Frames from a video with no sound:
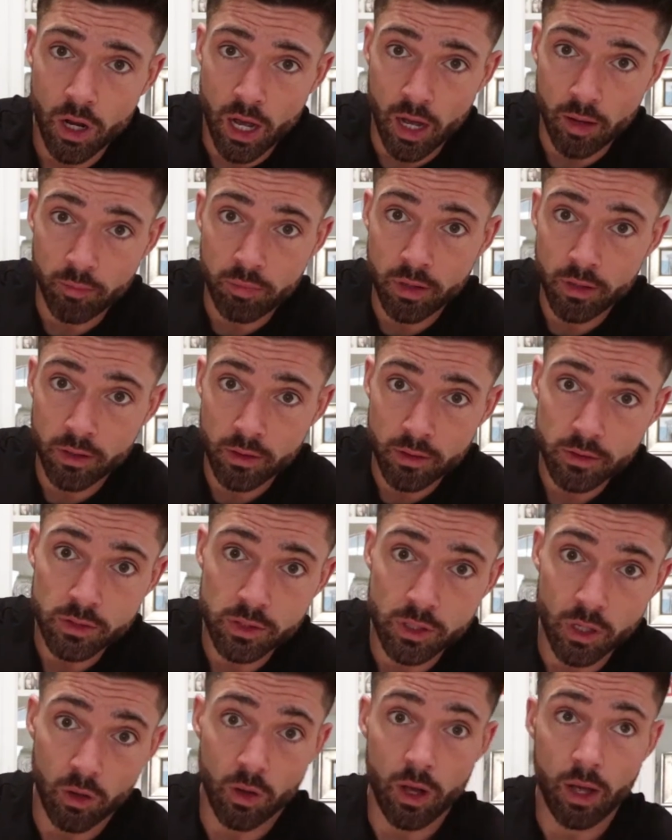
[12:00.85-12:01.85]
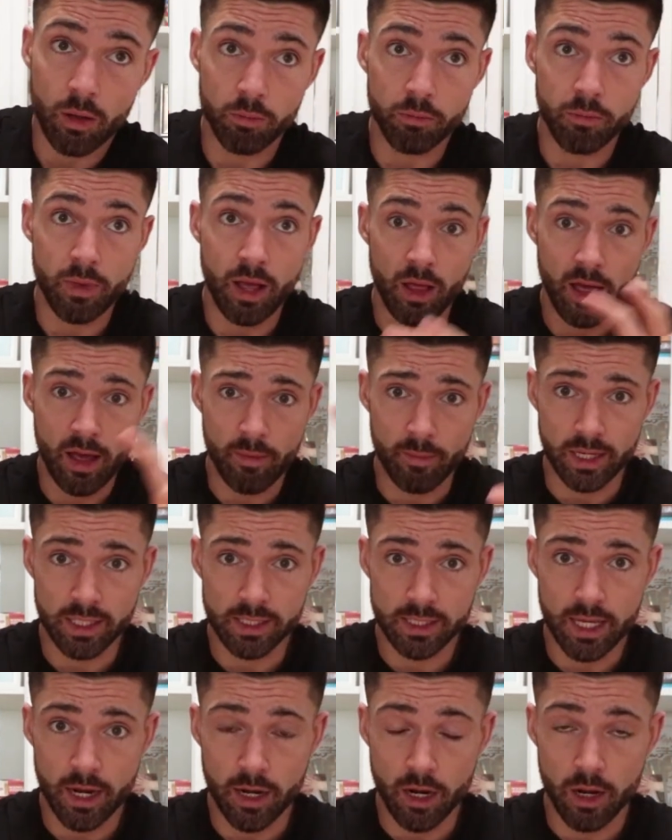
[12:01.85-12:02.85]
up. So I'll, I'll have my
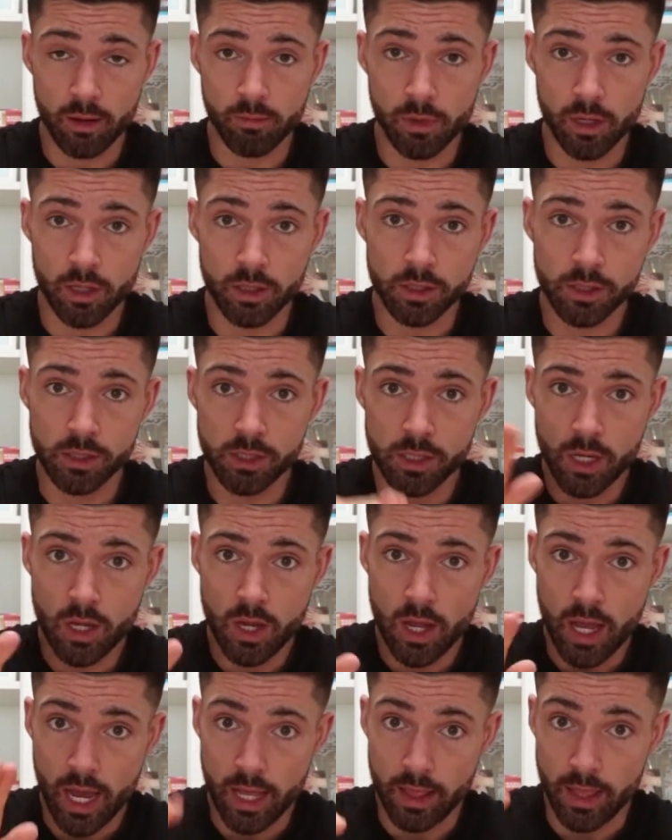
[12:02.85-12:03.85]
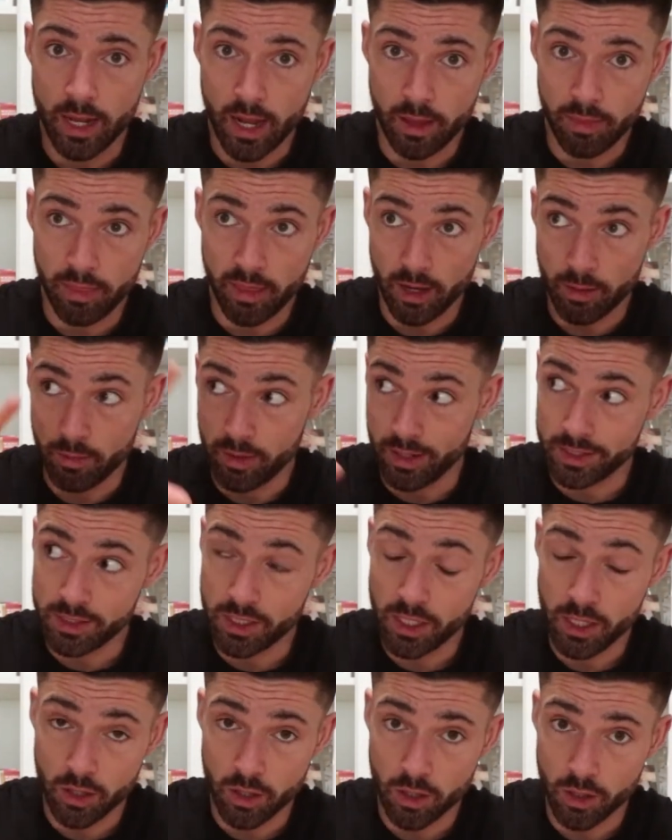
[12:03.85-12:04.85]
set numbers, and then I think I'm gonna
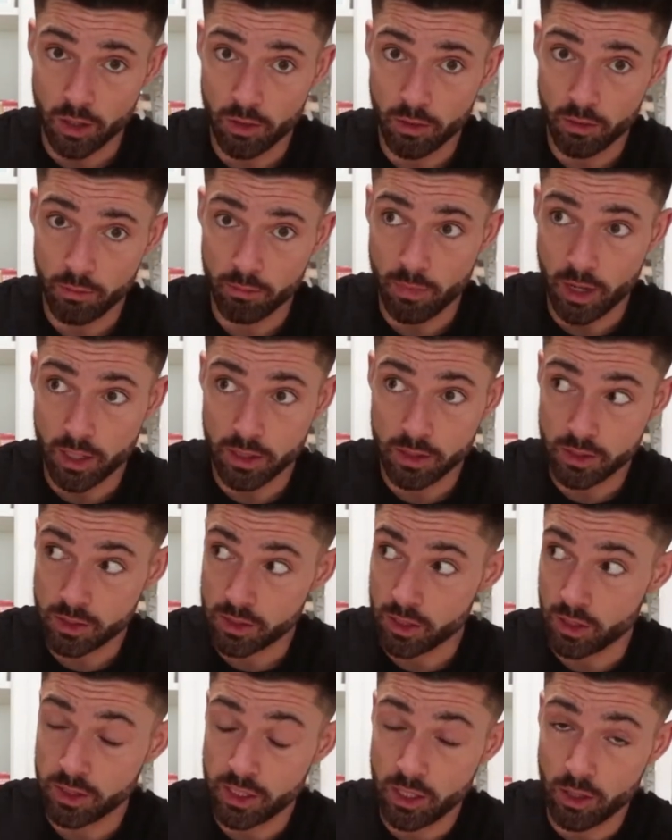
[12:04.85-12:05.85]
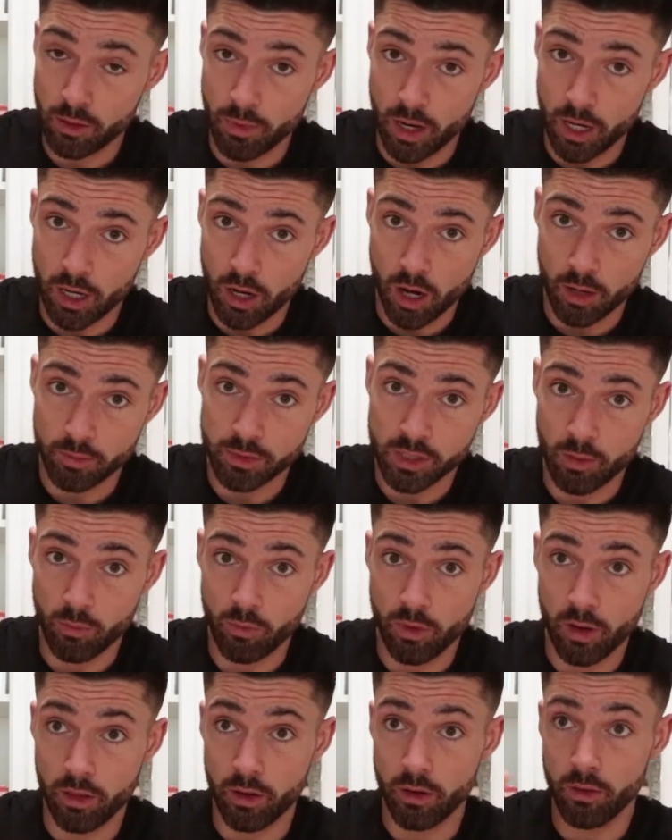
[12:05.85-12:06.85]
tier, my, start tiering my carbs up.
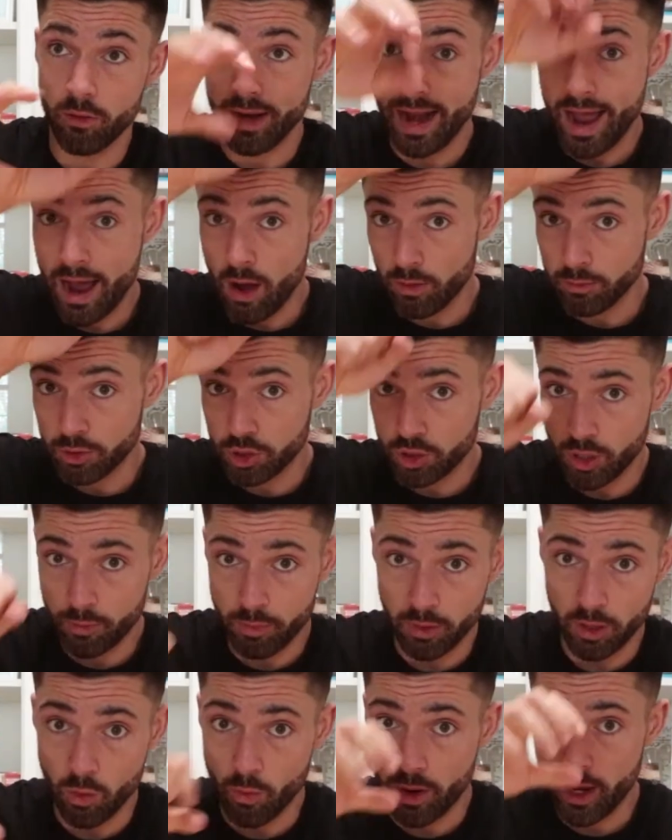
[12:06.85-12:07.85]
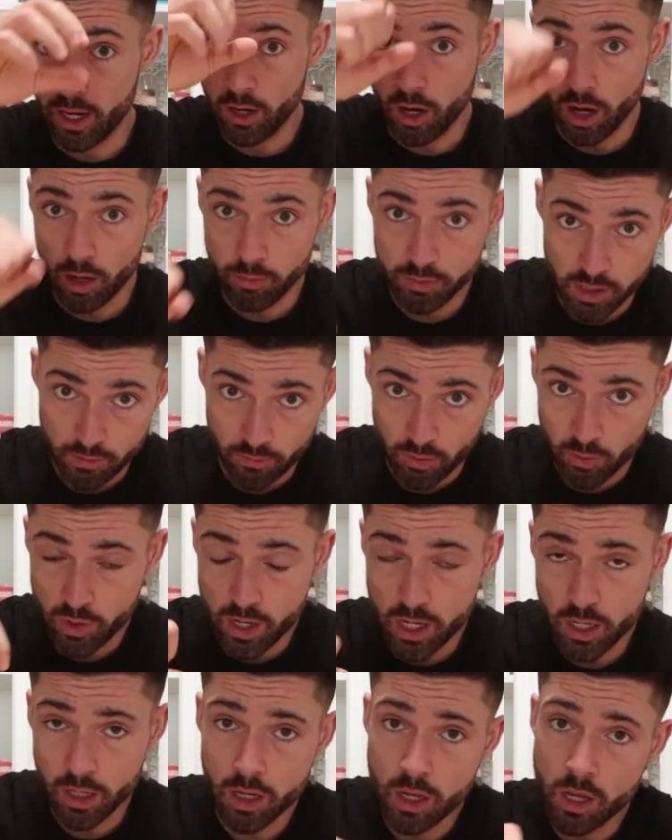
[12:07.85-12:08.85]
Whether now I'm stripping away carbs every
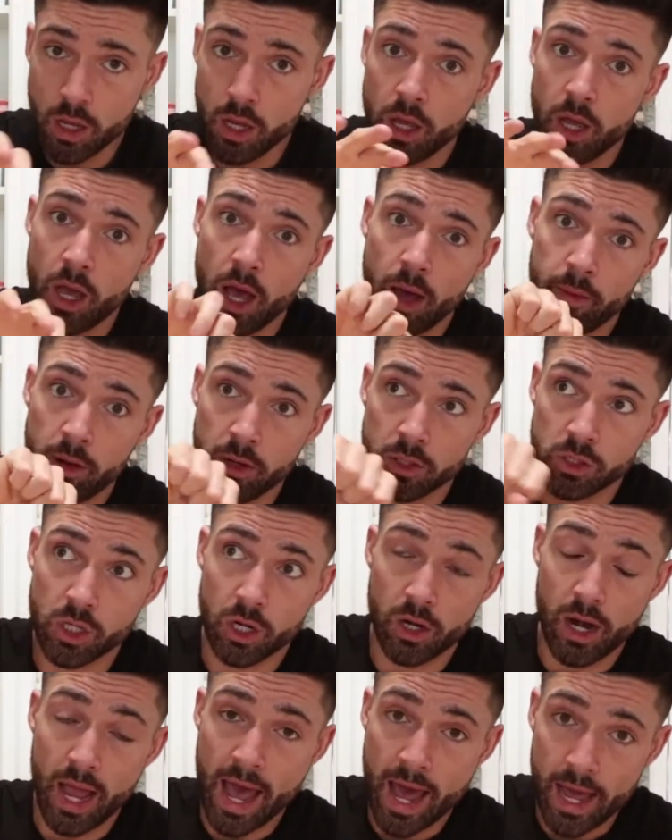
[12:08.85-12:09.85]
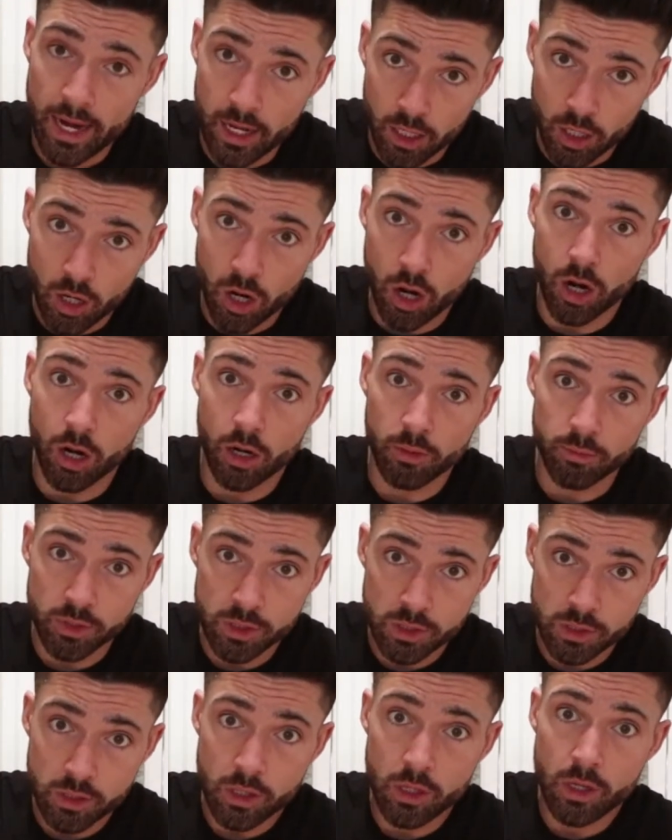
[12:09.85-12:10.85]
week, I'm gonna start adding
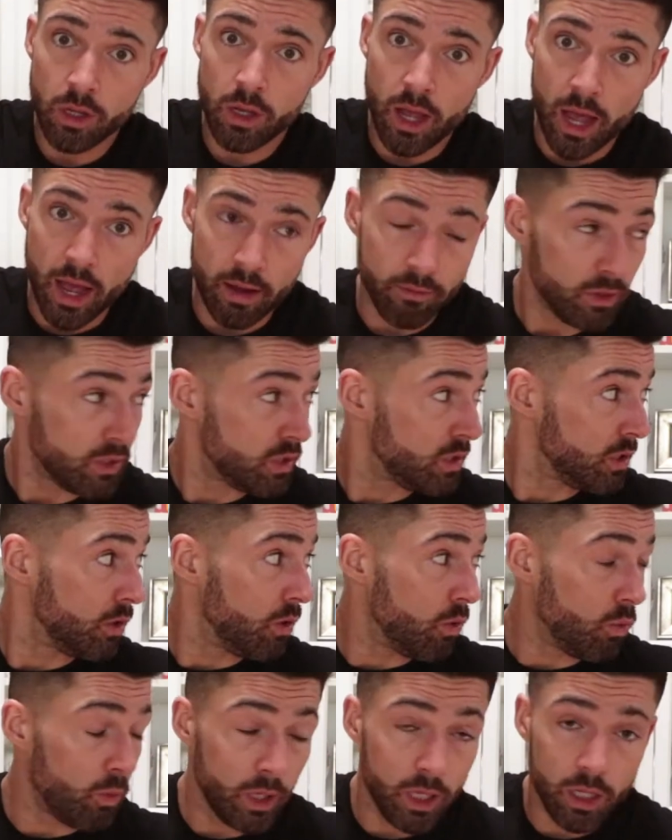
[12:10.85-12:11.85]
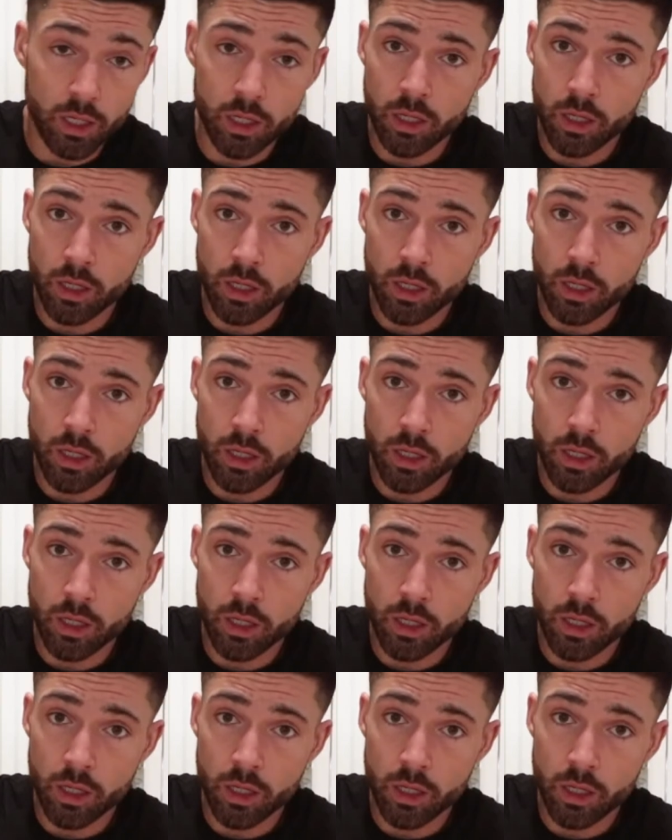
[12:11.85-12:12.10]
carbs every single week,